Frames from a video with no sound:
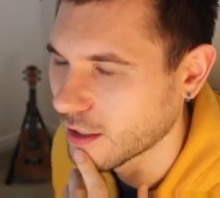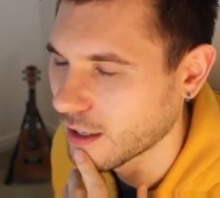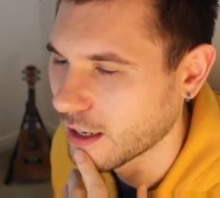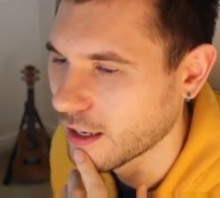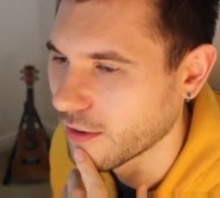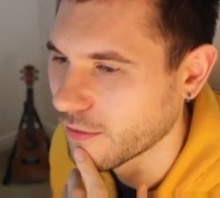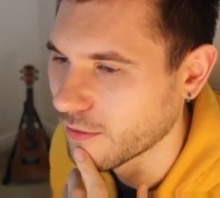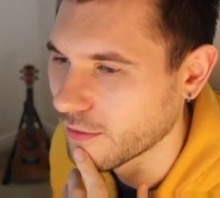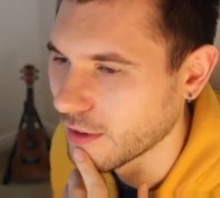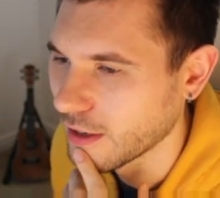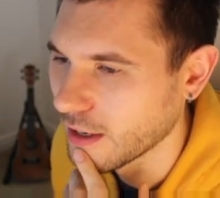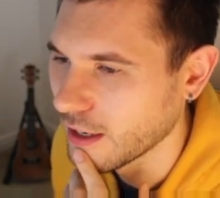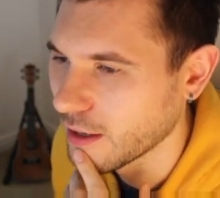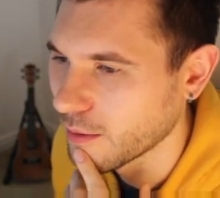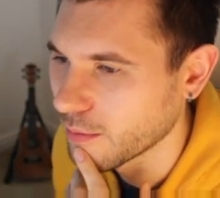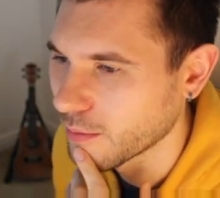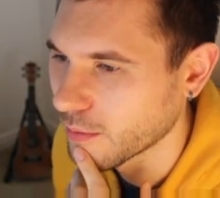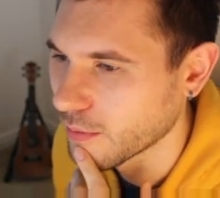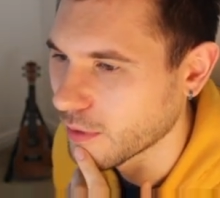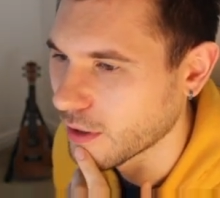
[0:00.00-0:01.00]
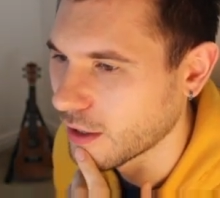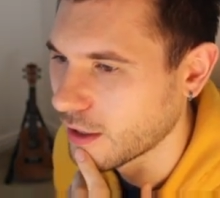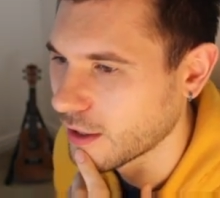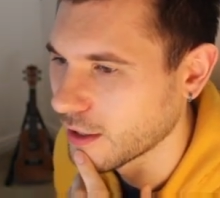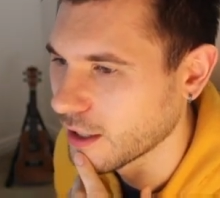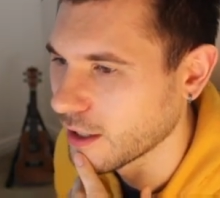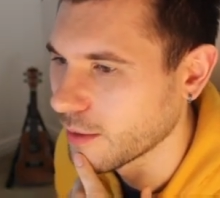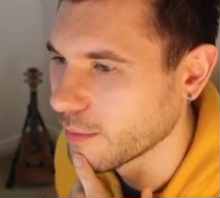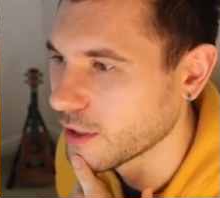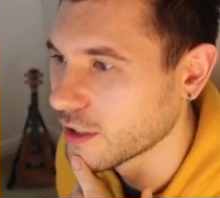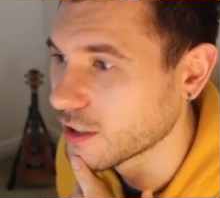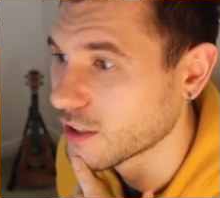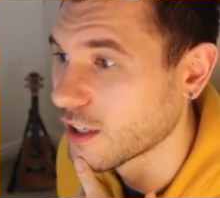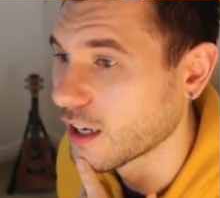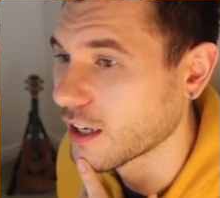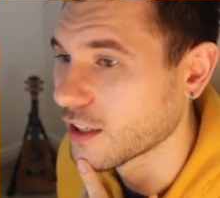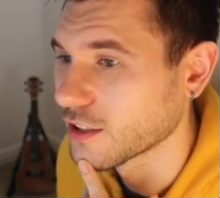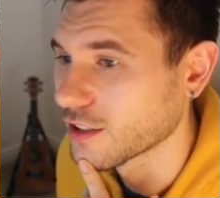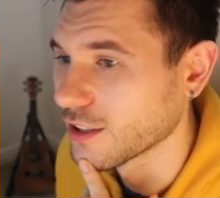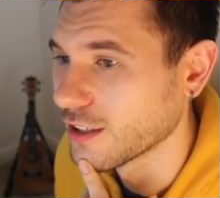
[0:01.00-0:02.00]
kind of name and image
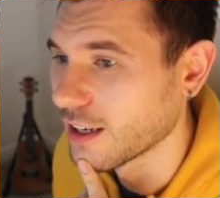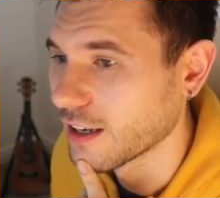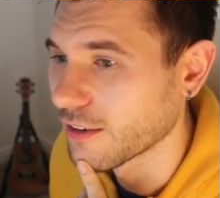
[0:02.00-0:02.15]
section,